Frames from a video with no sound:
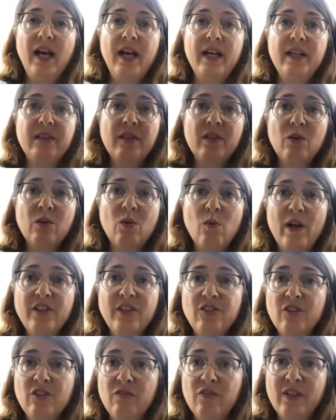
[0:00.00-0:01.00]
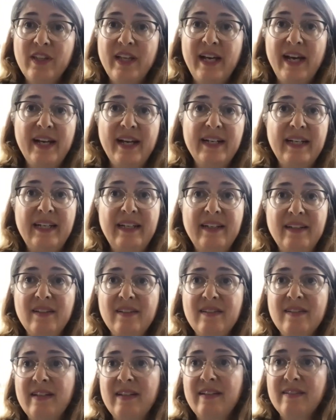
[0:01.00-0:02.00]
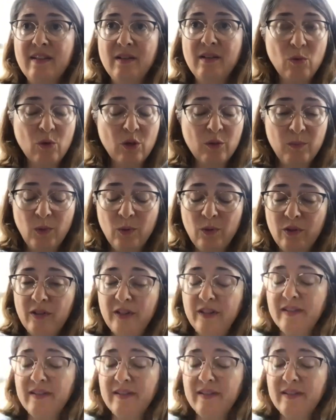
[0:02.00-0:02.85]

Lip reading: And the question for that is it hormonal?